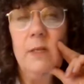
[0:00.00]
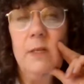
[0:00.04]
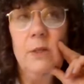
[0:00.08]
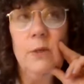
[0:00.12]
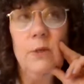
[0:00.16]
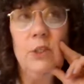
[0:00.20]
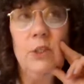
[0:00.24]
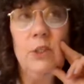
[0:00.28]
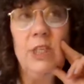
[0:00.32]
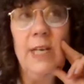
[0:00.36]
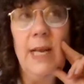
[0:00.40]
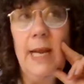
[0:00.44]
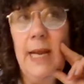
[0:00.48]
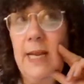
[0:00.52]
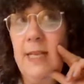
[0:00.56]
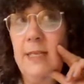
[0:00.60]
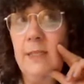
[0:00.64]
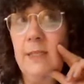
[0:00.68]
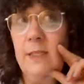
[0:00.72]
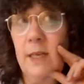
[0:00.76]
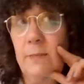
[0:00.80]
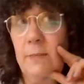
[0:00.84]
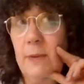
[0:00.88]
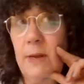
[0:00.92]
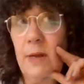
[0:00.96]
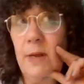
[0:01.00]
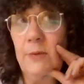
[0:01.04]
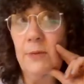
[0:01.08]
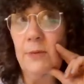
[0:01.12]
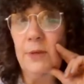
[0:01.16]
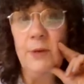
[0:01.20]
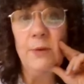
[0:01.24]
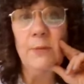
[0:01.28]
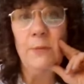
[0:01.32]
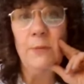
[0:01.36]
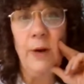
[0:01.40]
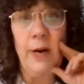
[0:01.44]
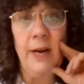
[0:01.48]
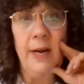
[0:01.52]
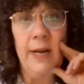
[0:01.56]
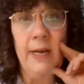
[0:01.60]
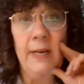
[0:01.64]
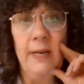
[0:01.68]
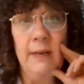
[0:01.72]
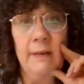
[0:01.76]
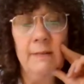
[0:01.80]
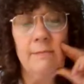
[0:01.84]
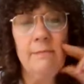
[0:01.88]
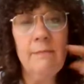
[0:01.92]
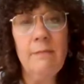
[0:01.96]
So she ends up out there
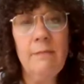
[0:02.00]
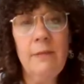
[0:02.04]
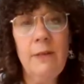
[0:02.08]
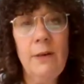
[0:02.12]
writing,